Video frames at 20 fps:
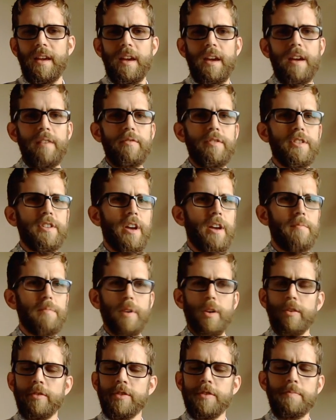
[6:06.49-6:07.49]
Every time
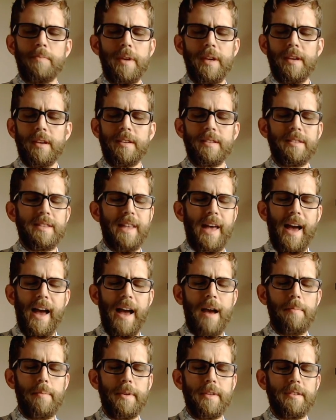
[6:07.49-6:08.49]
God speaks, that
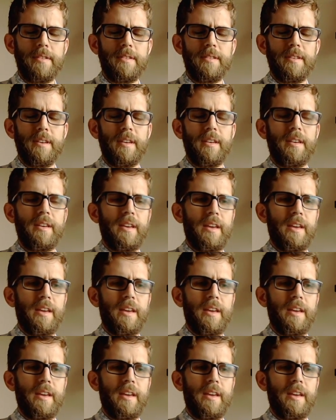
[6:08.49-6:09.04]
happens.